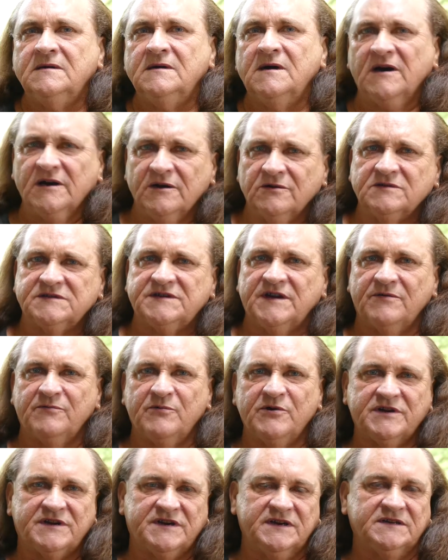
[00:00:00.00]
I also
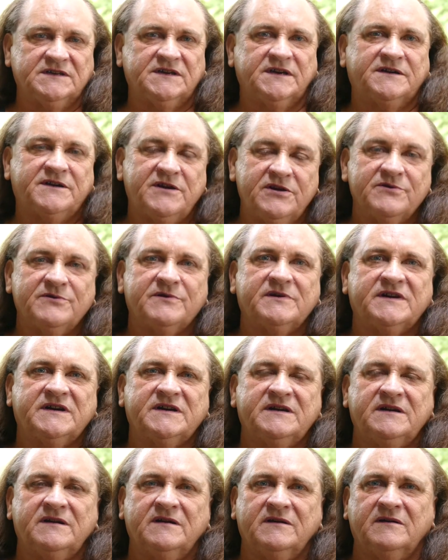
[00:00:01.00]
worked in
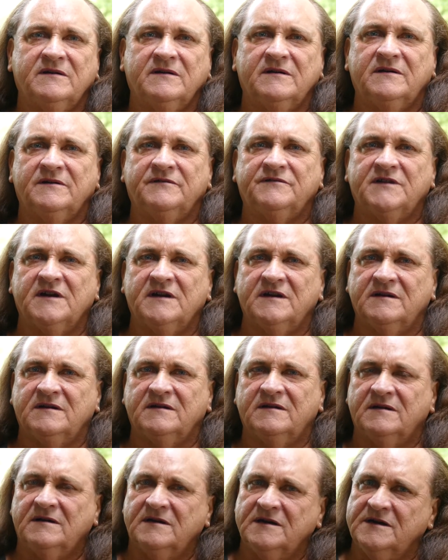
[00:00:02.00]
security. I've
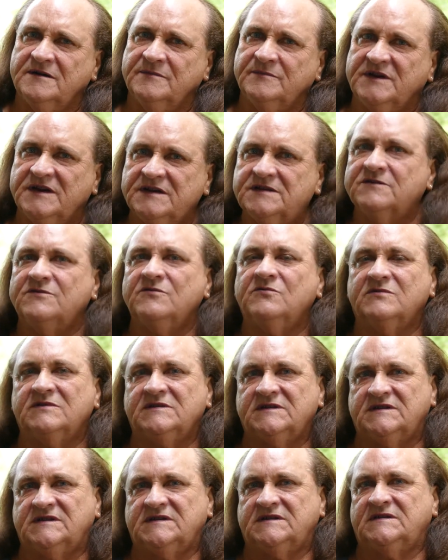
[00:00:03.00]
done armed
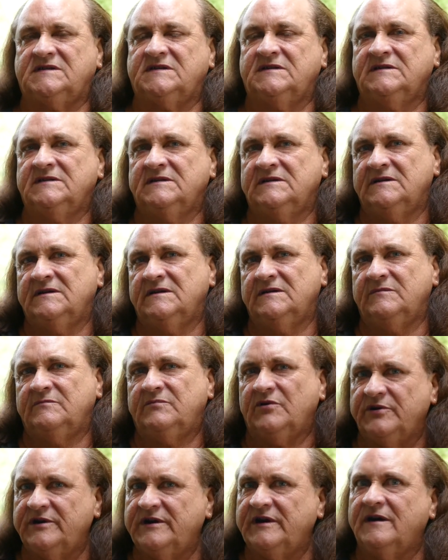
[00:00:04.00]
escorts,
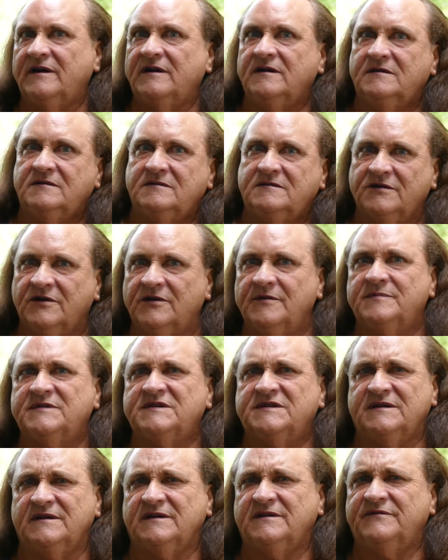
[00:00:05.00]
bodyguard type
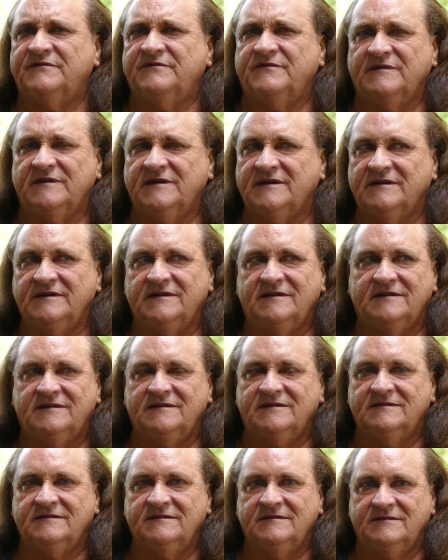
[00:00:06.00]
stuff,
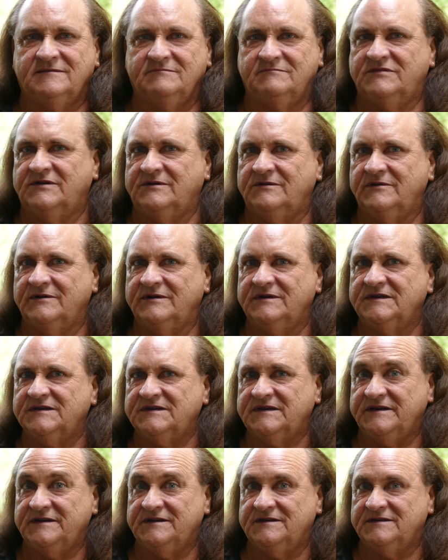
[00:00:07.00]
uh, behind the
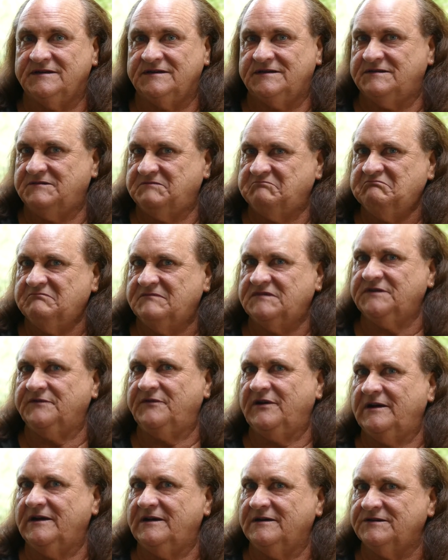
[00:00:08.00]
scenes
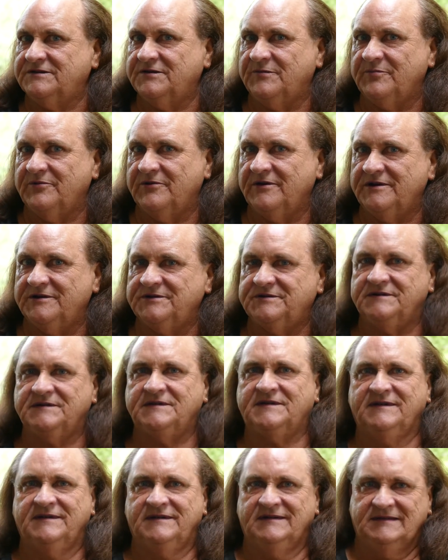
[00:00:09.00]
surveillance
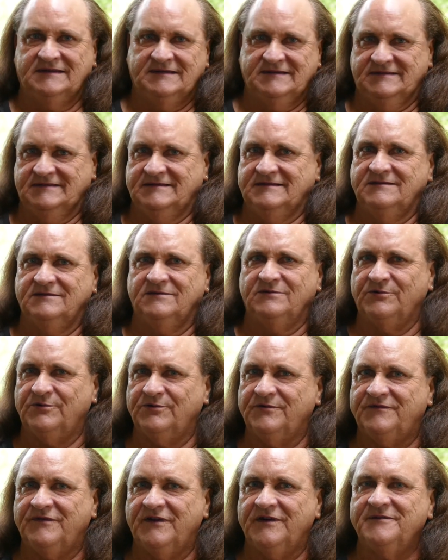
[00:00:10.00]
operations. All
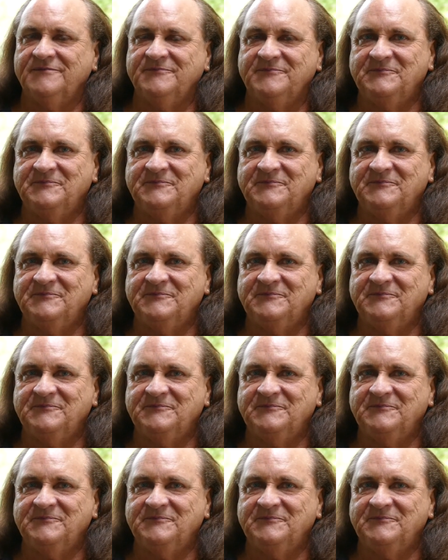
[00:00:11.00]
good fun.